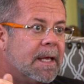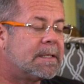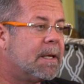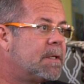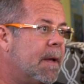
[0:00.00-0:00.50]

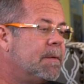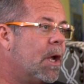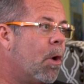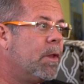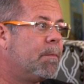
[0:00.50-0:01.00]
Sometimes
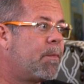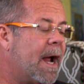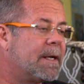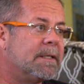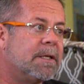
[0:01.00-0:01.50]
they only
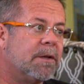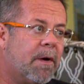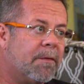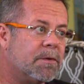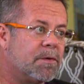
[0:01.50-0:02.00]
practice to the
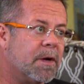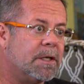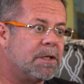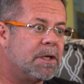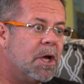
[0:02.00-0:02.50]
reference
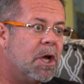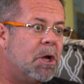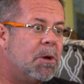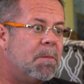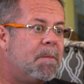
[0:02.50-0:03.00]
range
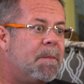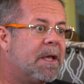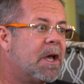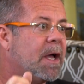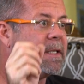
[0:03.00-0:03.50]

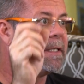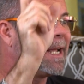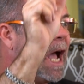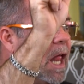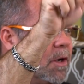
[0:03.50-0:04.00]
because it's
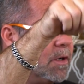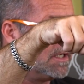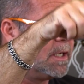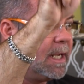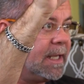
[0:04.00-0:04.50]

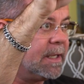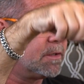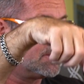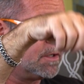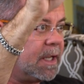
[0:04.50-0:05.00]
colored in the
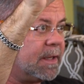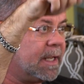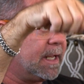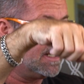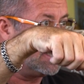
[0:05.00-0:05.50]
in
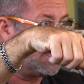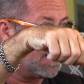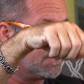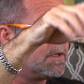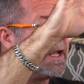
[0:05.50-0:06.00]
the in the
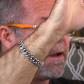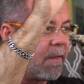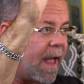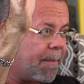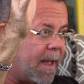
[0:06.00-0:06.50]
uh, so you get your
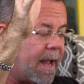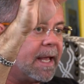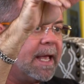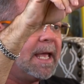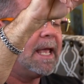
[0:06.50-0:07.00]
lab back
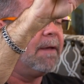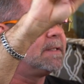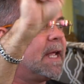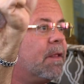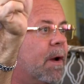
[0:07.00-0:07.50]
if
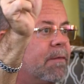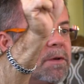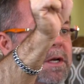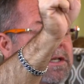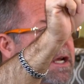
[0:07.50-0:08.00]
it's out of the reference
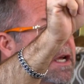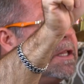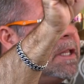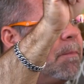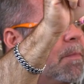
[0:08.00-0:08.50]
range they